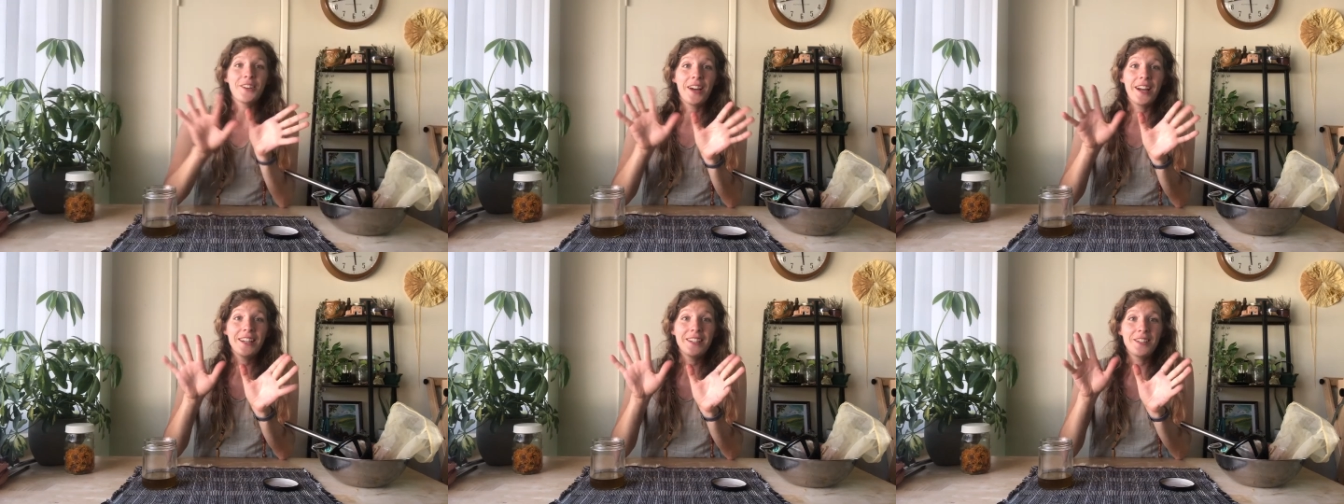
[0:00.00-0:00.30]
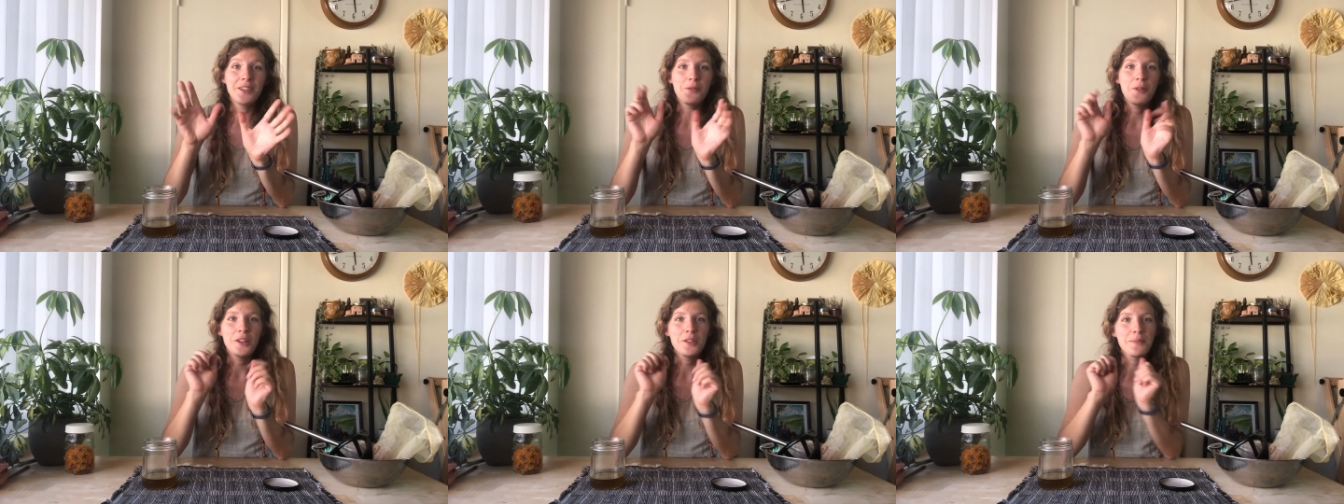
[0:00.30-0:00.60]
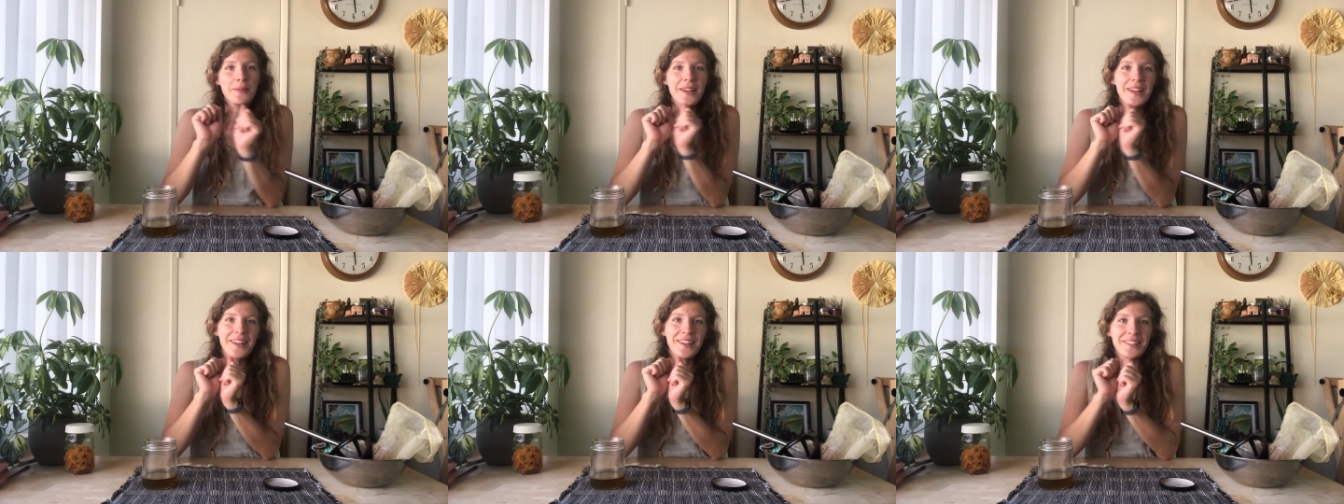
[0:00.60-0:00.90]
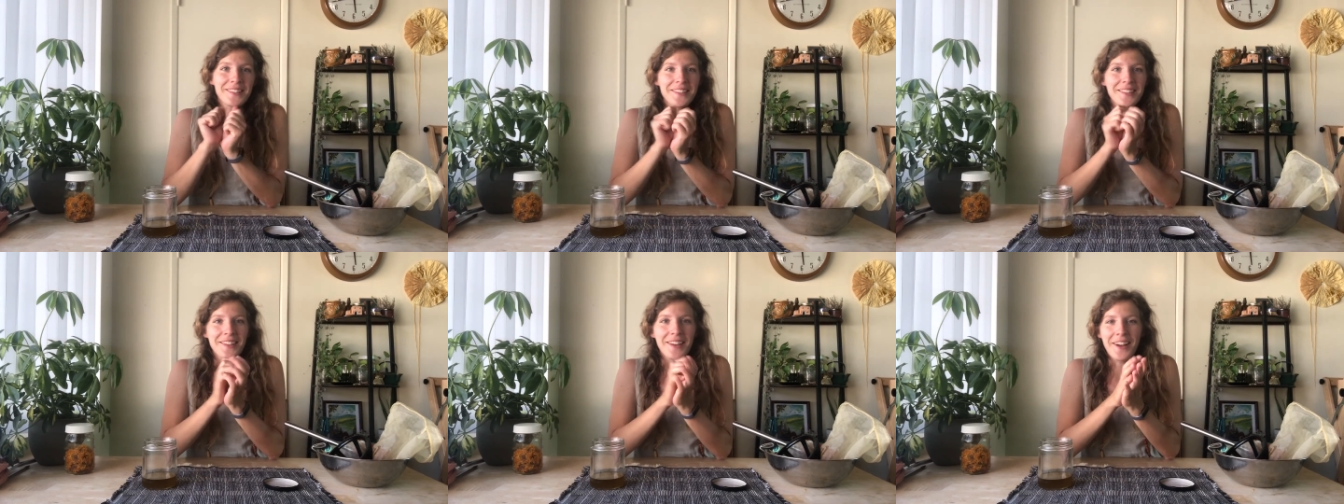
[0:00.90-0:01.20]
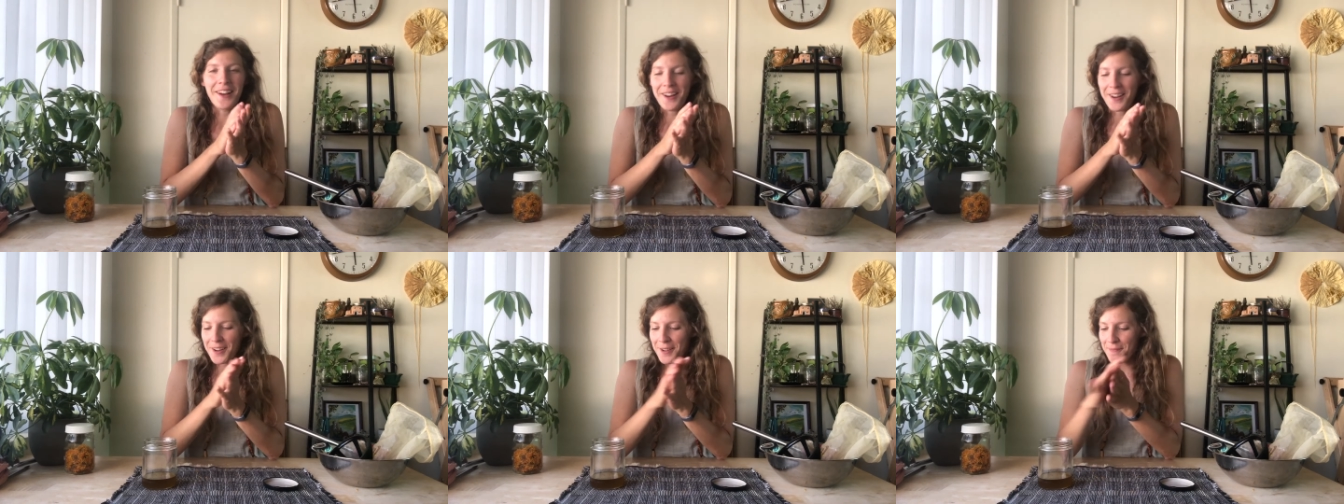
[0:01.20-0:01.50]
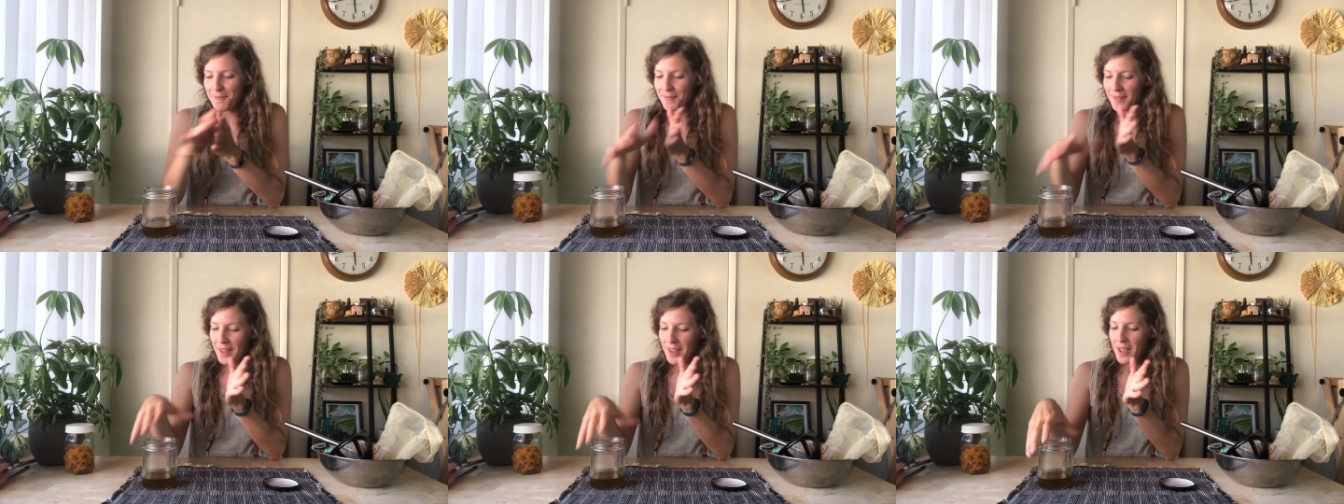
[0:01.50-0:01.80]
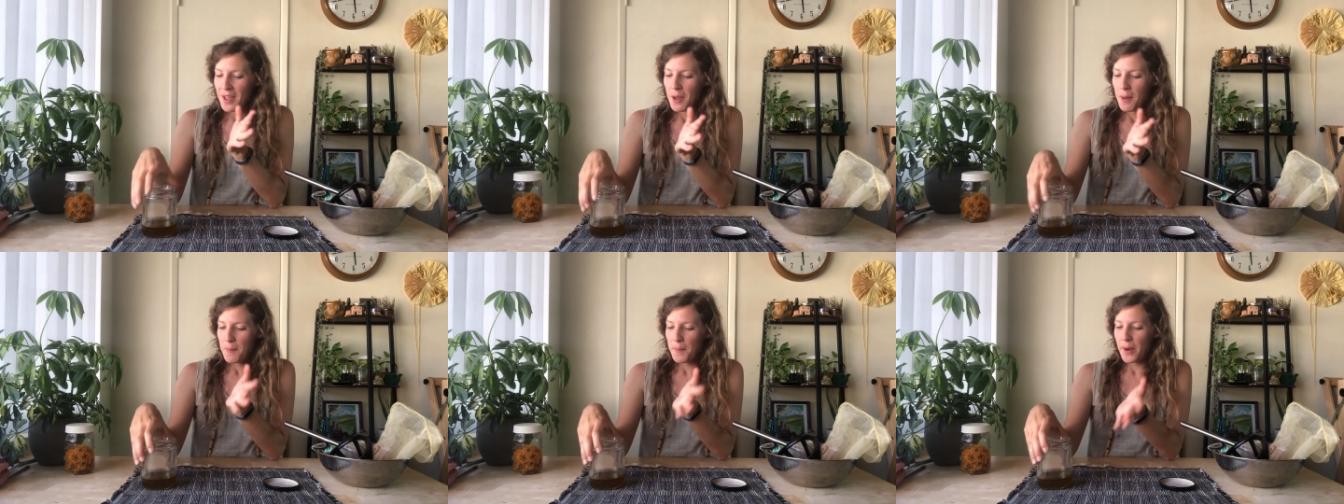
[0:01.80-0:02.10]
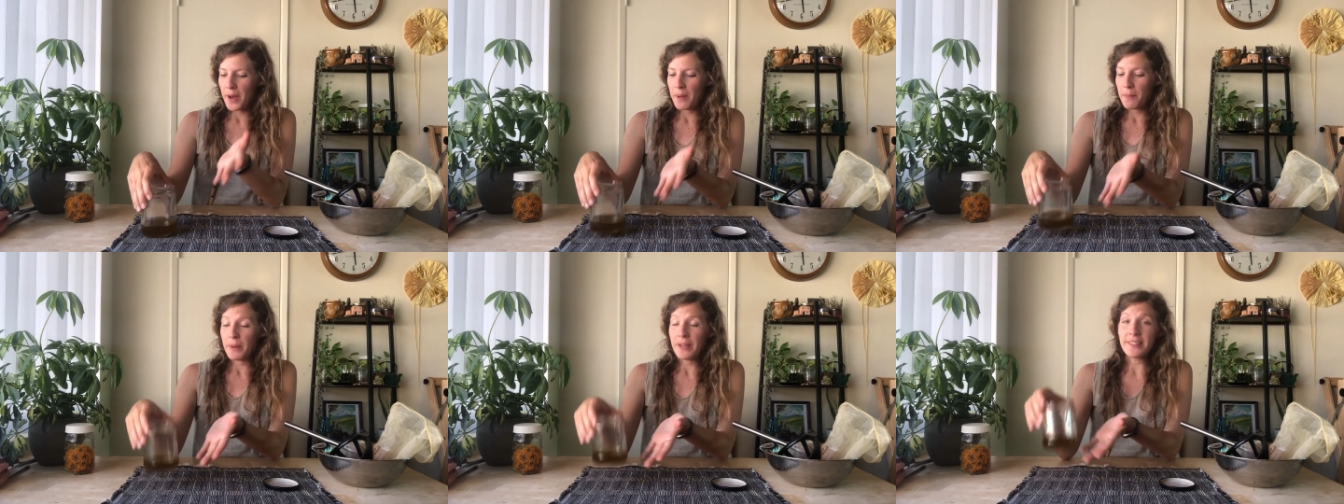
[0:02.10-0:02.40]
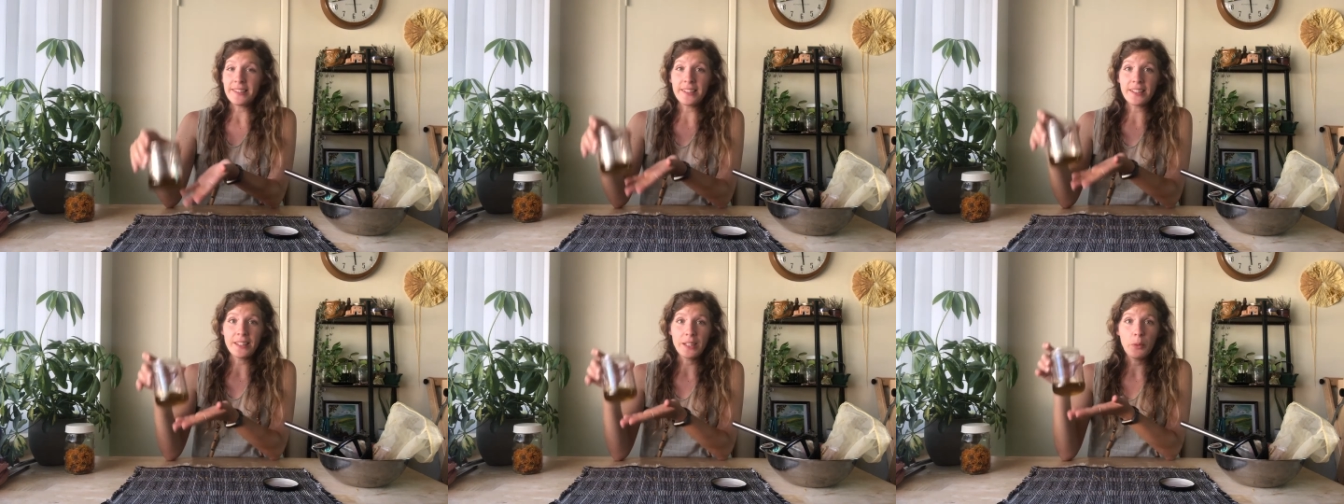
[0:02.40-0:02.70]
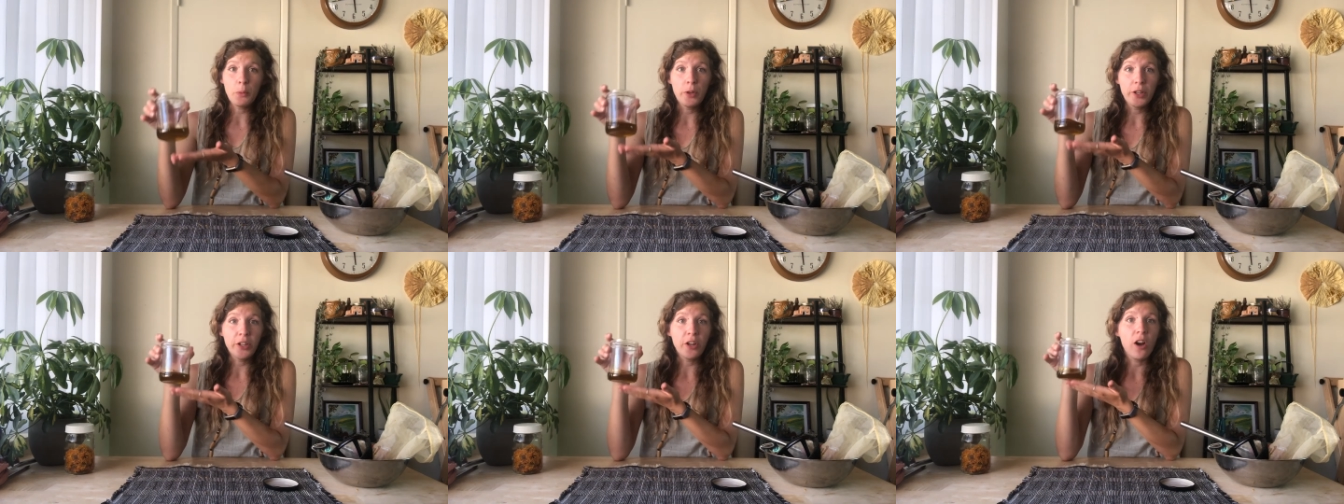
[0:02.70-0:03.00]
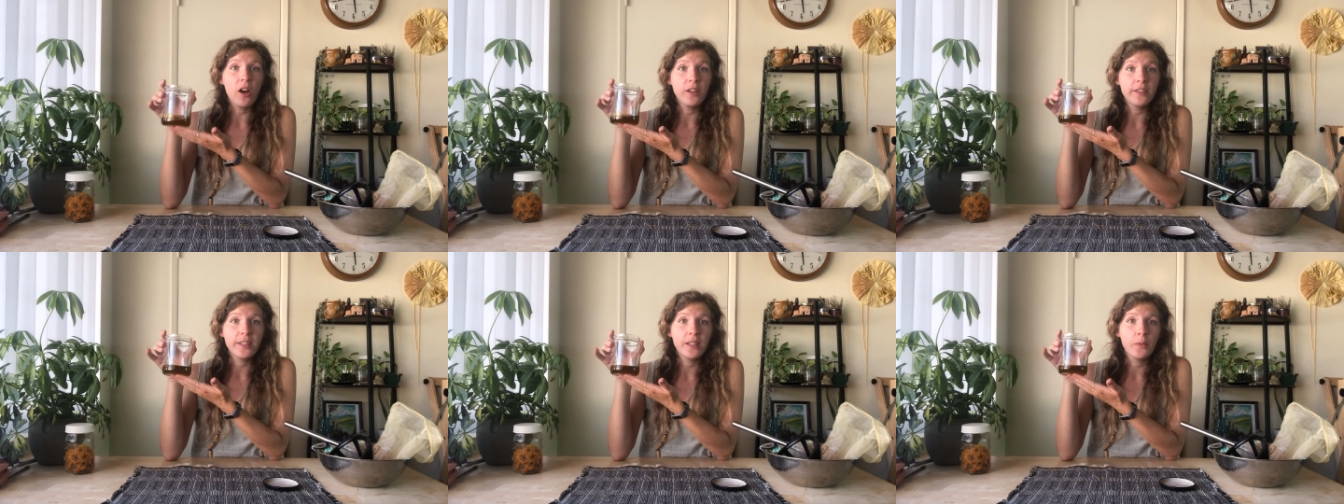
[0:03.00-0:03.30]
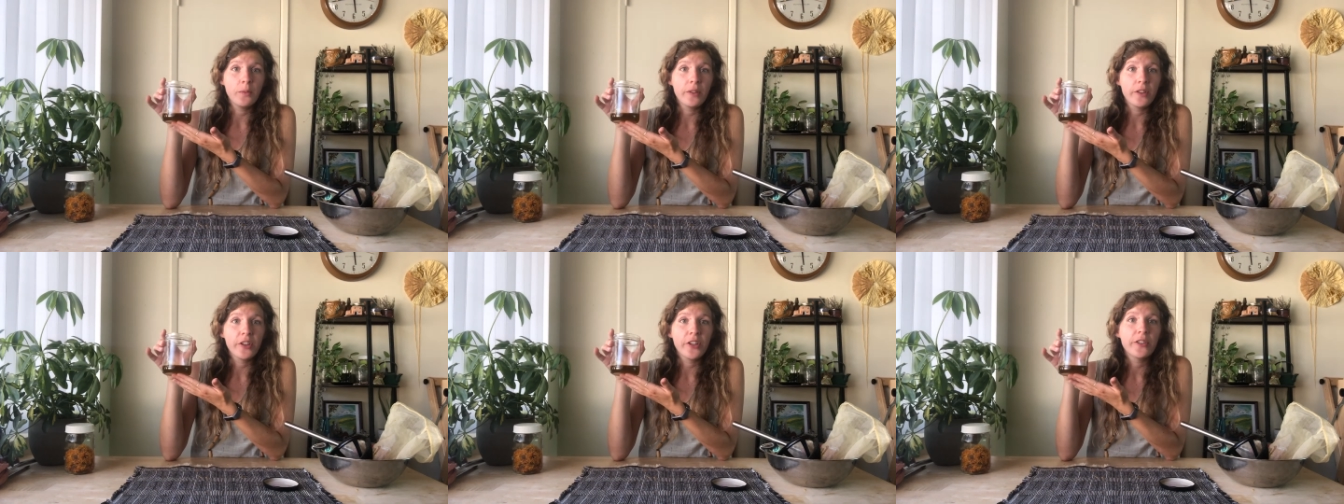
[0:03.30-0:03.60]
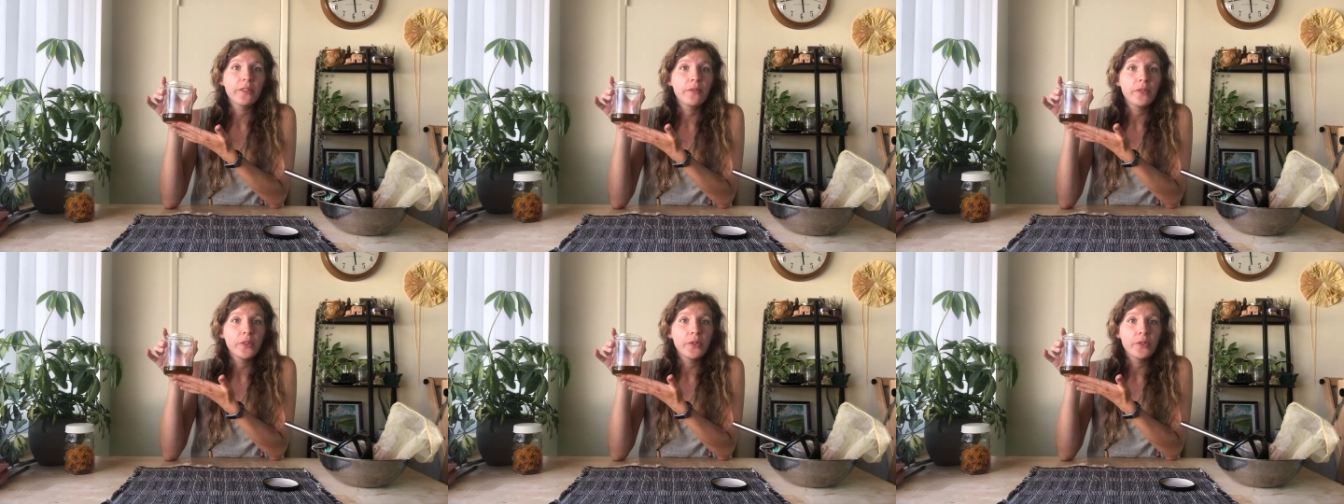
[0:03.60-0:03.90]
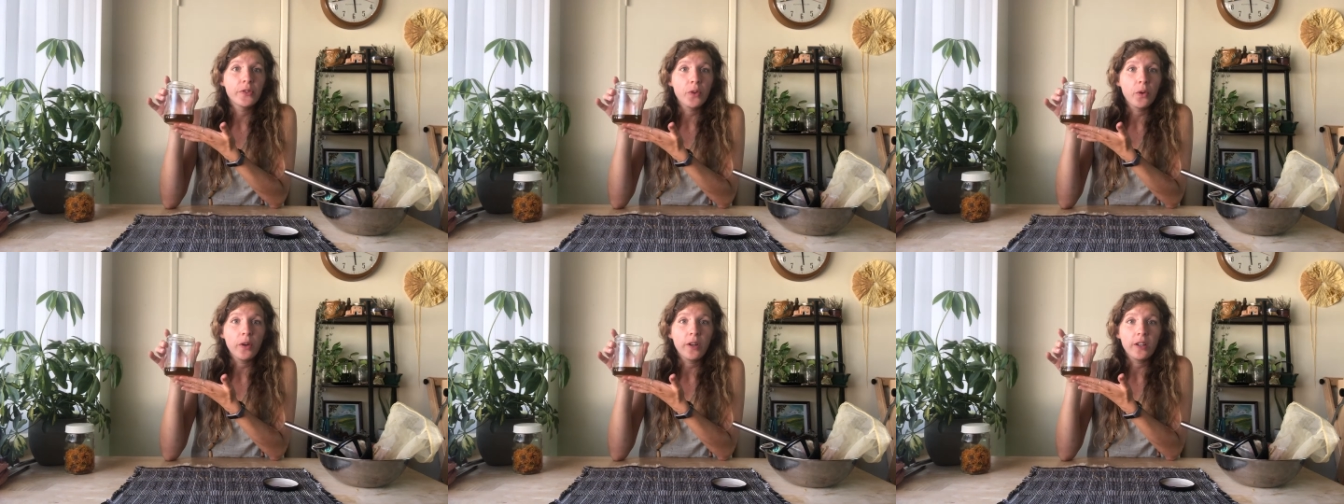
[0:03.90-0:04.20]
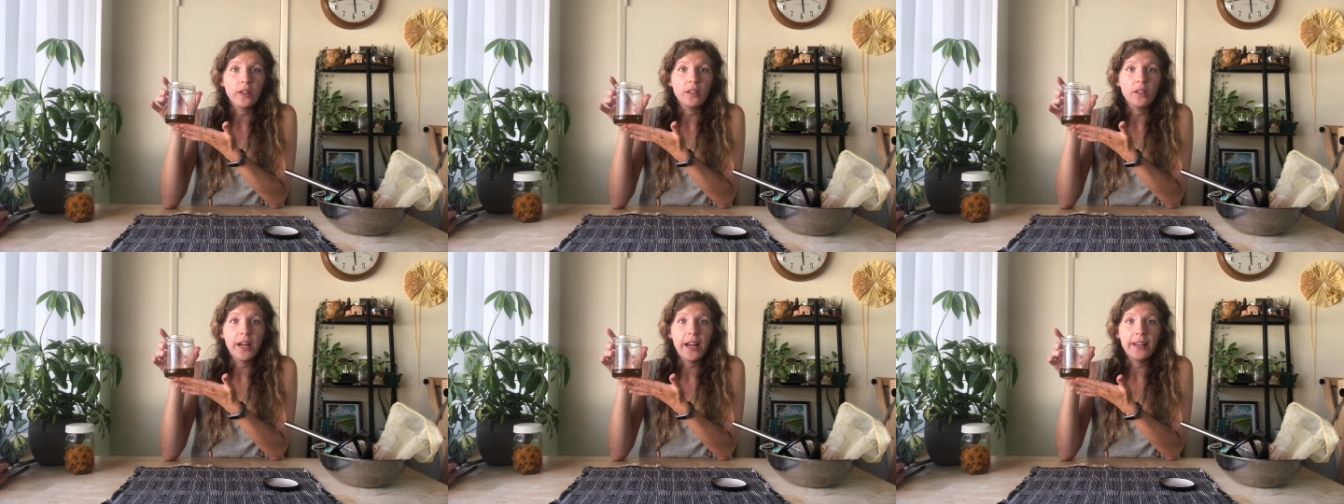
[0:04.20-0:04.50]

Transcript: I did wash my hands, but basically we're all done with our infused oil.